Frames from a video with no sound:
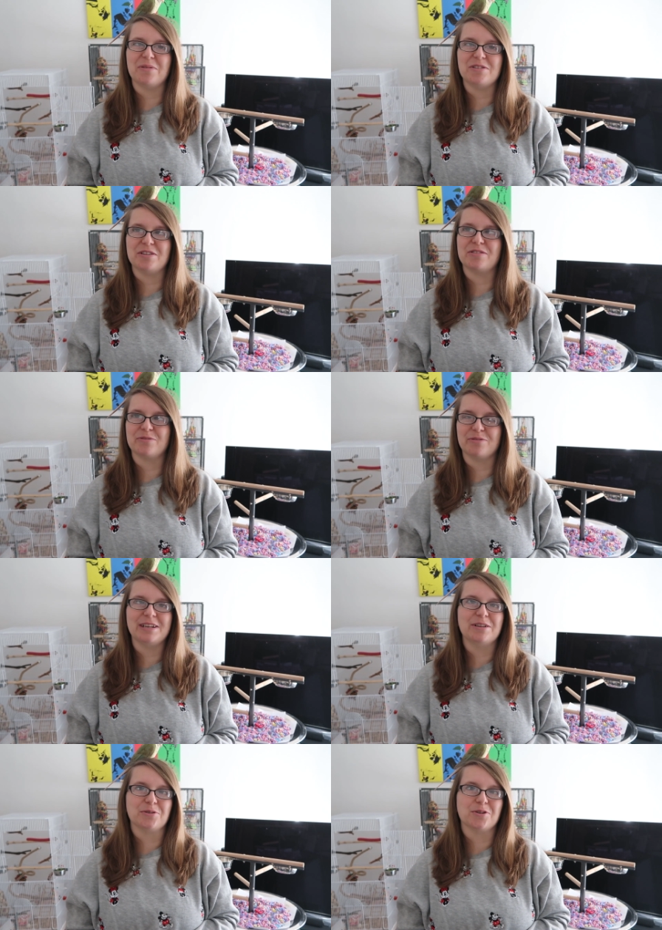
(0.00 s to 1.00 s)
which is
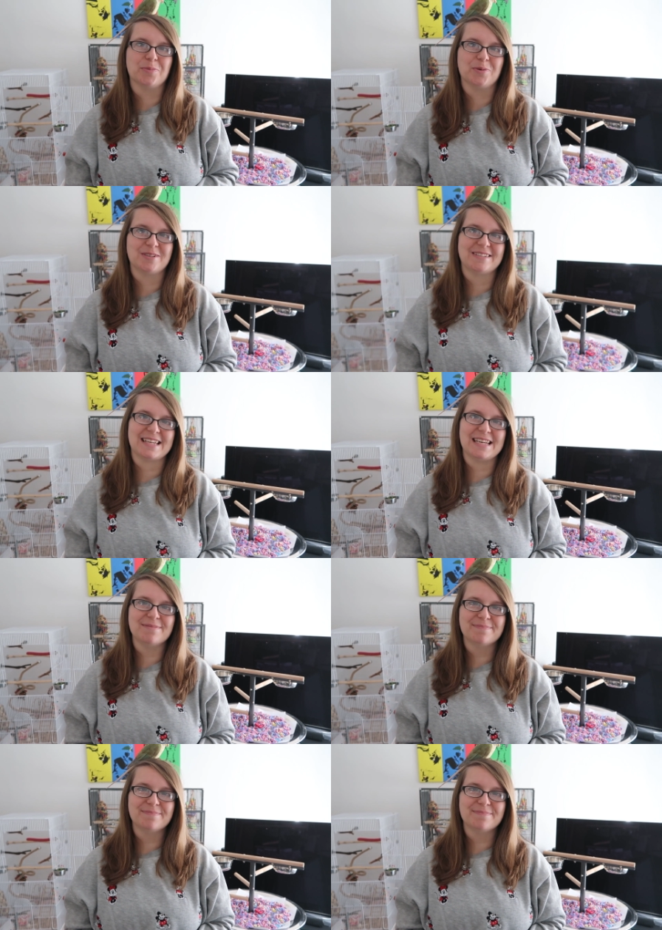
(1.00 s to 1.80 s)
really adorable to see.